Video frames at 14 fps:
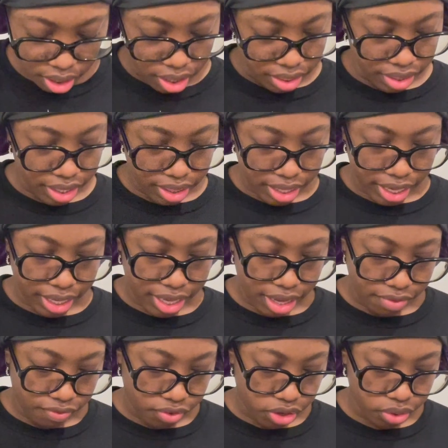Then they
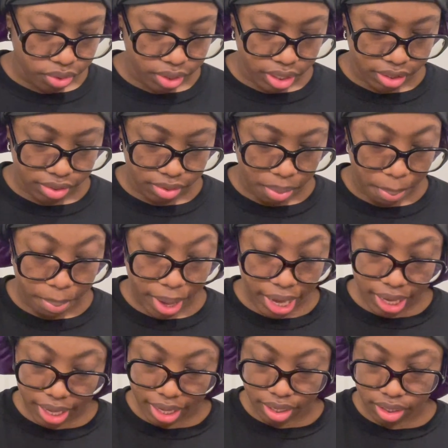give you this
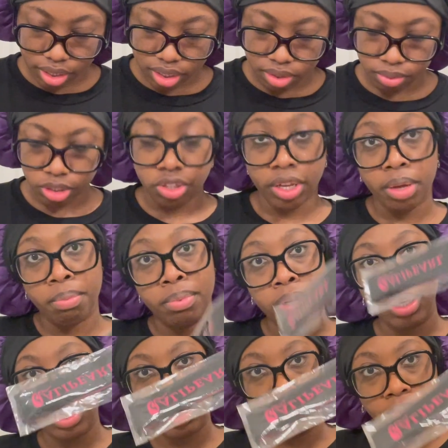band, which you can
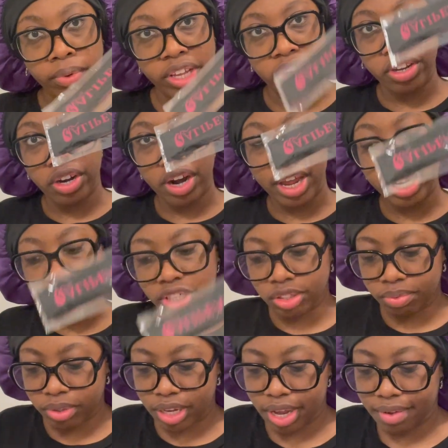put when you do your edges,
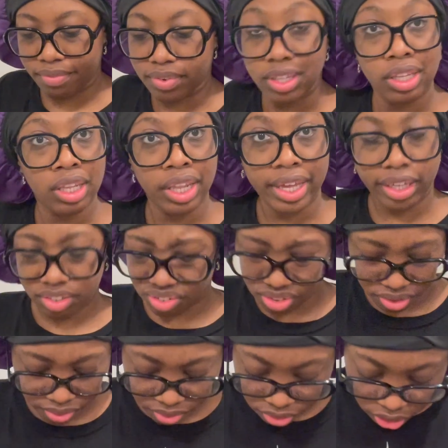when you have lace
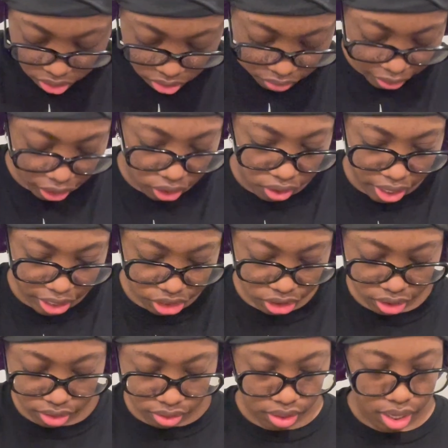or just your regular
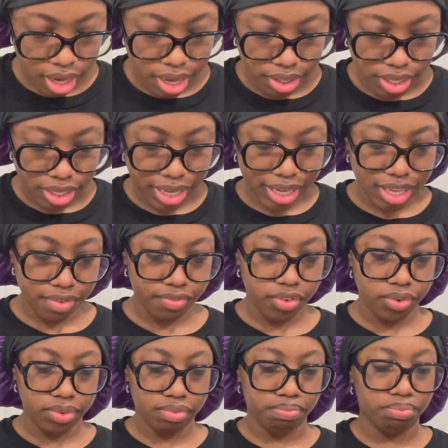edges. Then they give
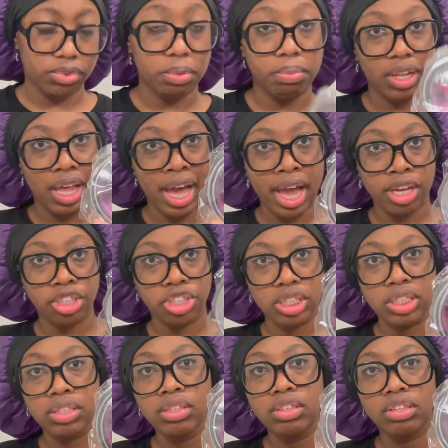you some
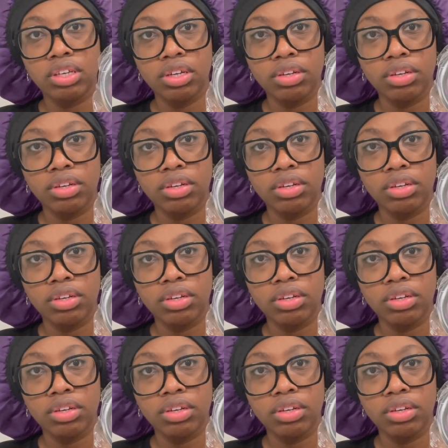lashes,